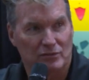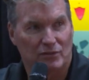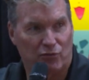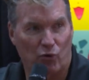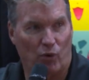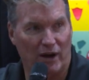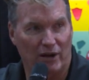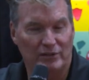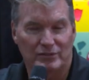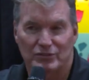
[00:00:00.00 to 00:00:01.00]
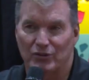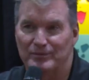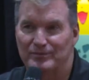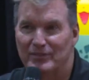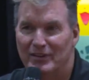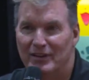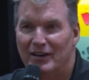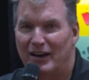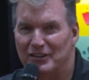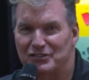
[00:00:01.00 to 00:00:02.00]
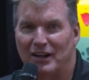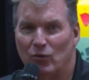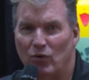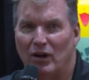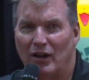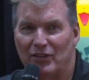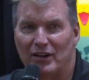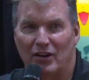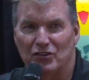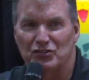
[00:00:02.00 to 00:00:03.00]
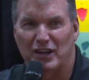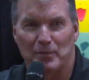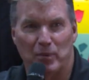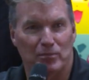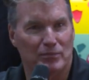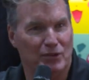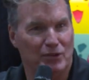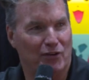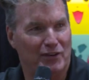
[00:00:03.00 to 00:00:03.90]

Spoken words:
for a while. So I decided, well, I think I'll just keep them, you know.